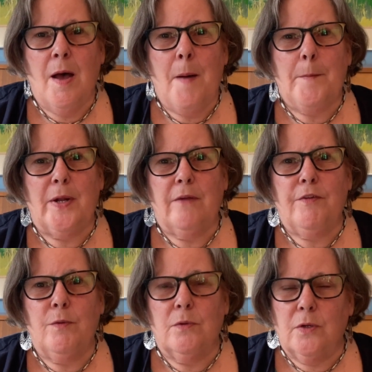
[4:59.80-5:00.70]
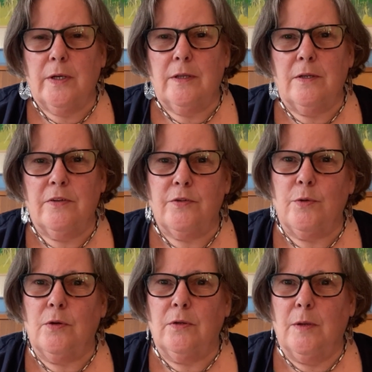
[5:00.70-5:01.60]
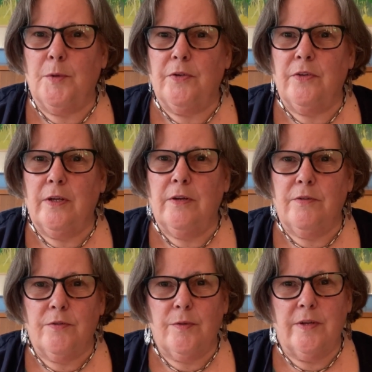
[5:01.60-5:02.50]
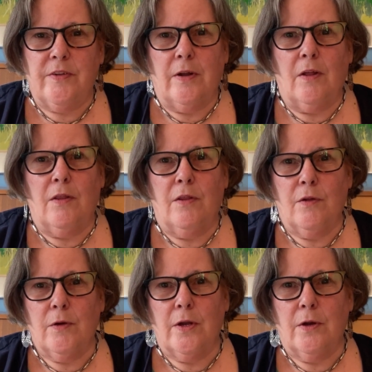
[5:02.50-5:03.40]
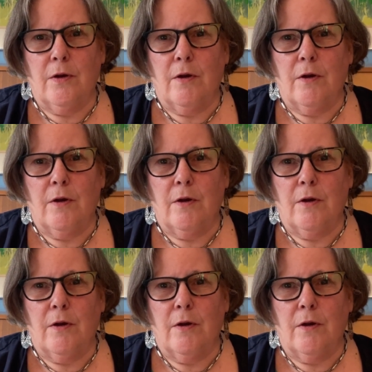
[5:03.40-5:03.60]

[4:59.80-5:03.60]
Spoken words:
But if you look at the historical numbers, interest rates on a 30-year